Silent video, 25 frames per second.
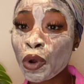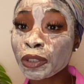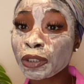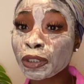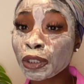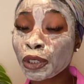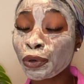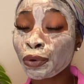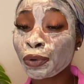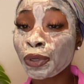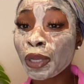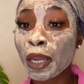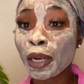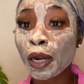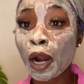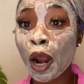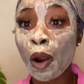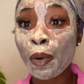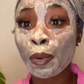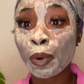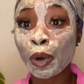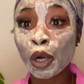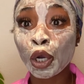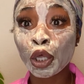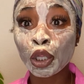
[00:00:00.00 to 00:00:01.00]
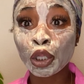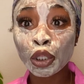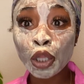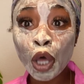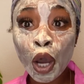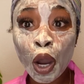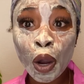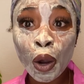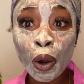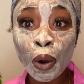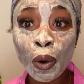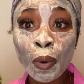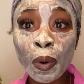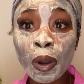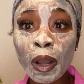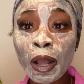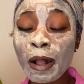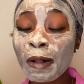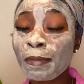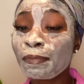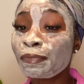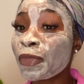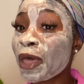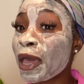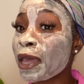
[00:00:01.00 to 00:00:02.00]
to create our glow.
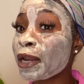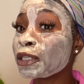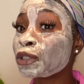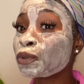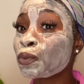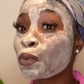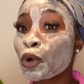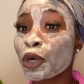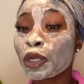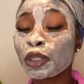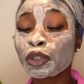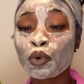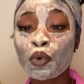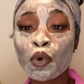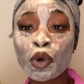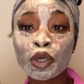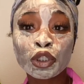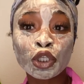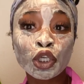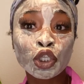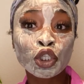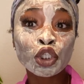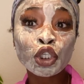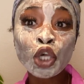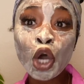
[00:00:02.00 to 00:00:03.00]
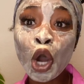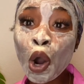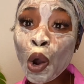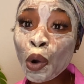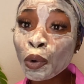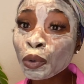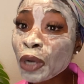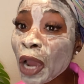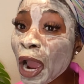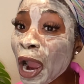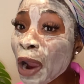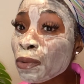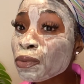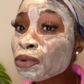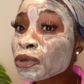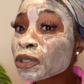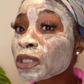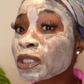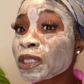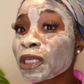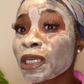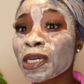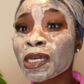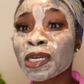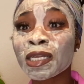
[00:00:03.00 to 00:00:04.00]
That is what is going to tone our
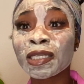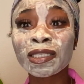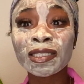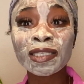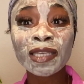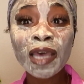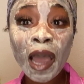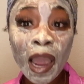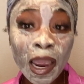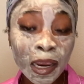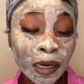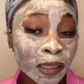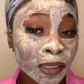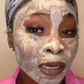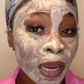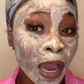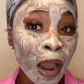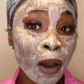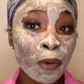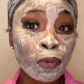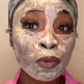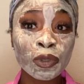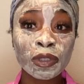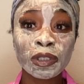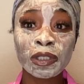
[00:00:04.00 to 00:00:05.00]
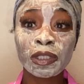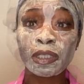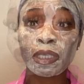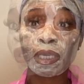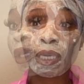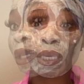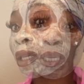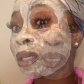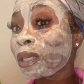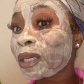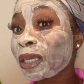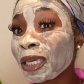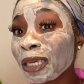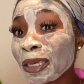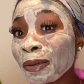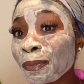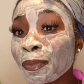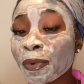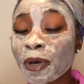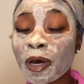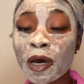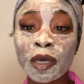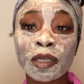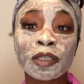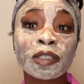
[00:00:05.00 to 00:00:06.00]
skin, tighten our skin,
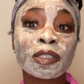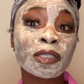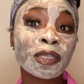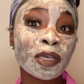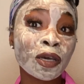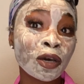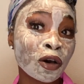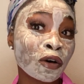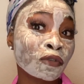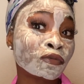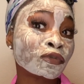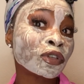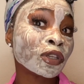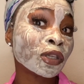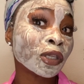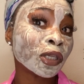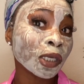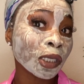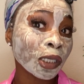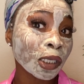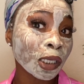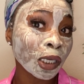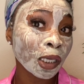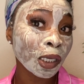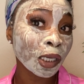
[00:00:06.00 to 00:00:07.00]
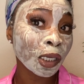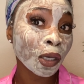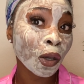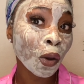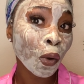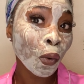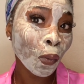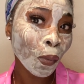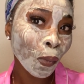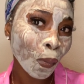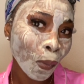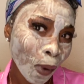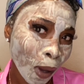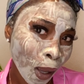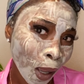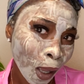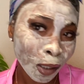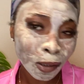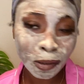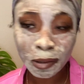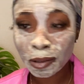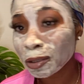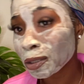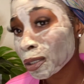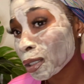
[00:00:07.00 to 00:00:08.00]
keep ourselves looking,
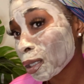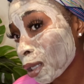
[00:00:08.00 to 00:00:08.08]
what?